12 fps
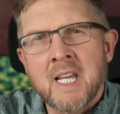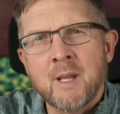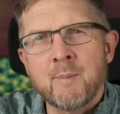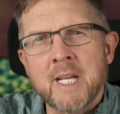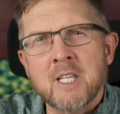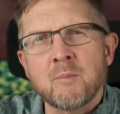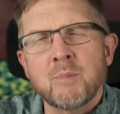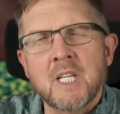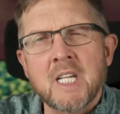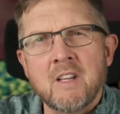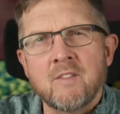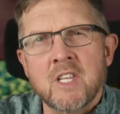He made them
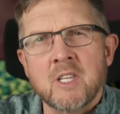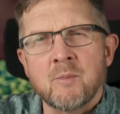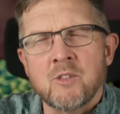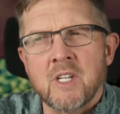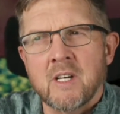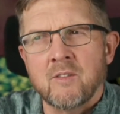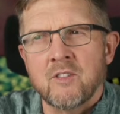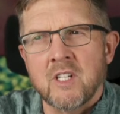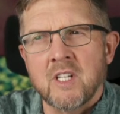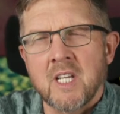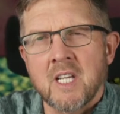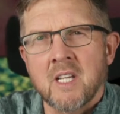believe in themselves, didn't he?